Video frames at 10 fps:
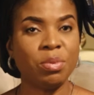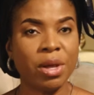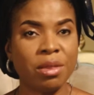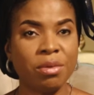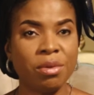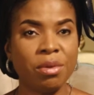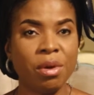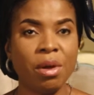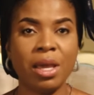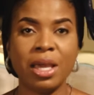breakthrough,
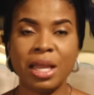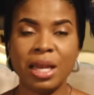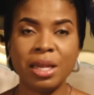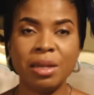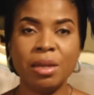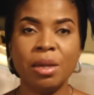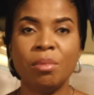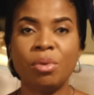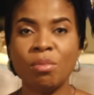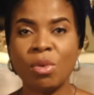healing,
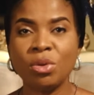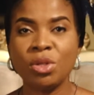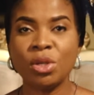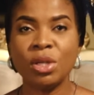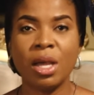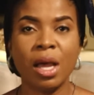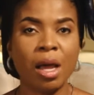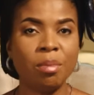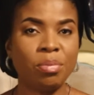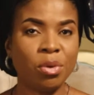promotion,
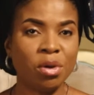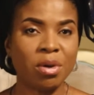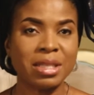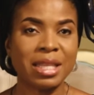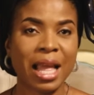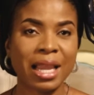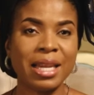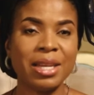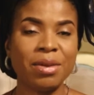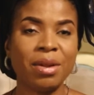and progress
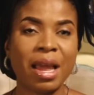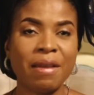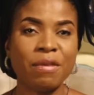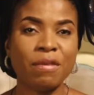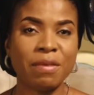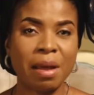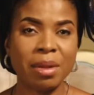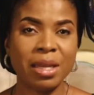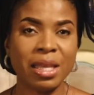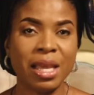lacking in your life or
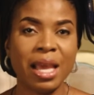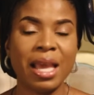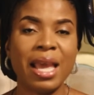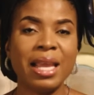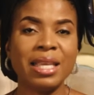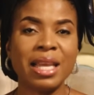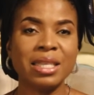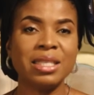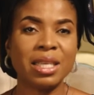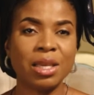family?
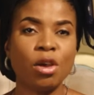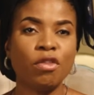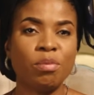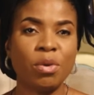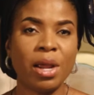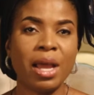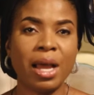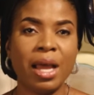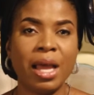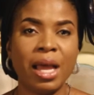Engage the key of
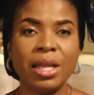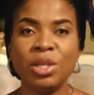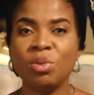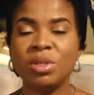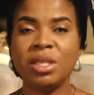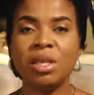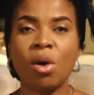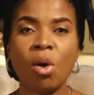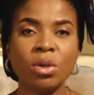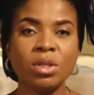prayer and you will see
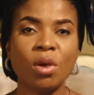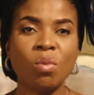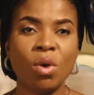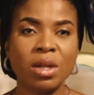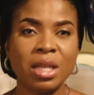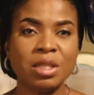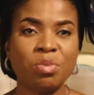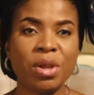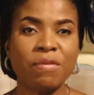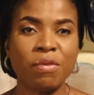awesome wonders
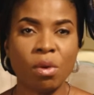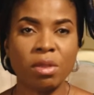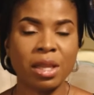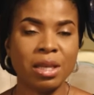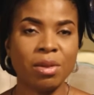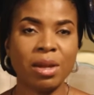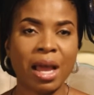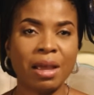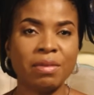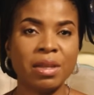break forth in your
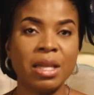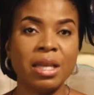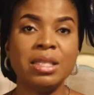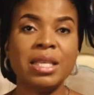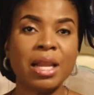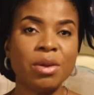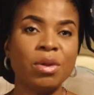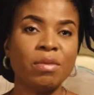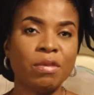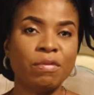life. Take
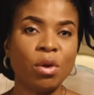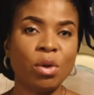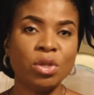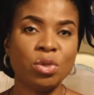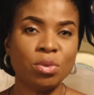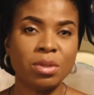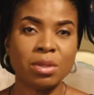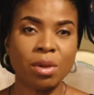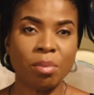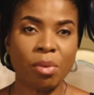note of the following
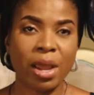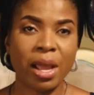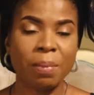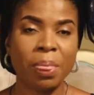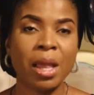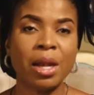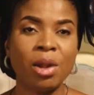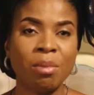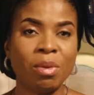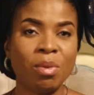truths on prayer.
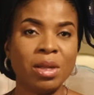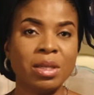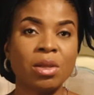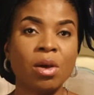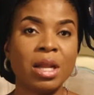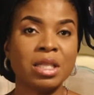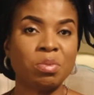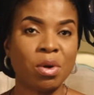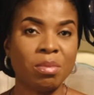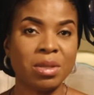Number one, God has
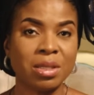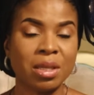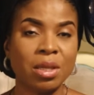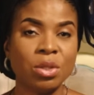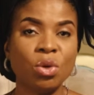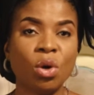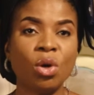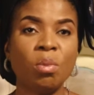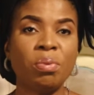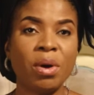promised to
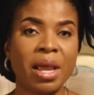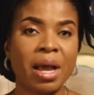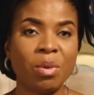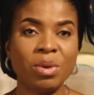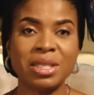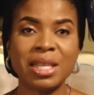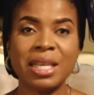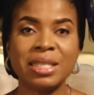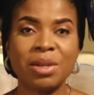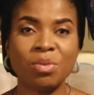honor prayer with
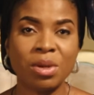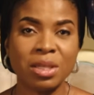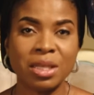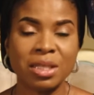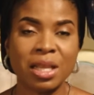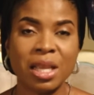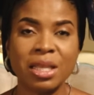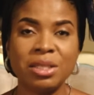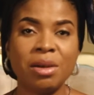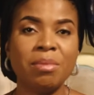signs and wonders.
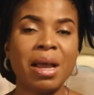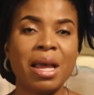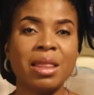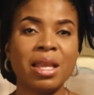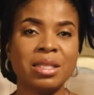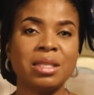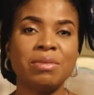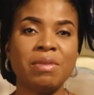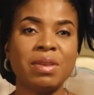Jeremiah 33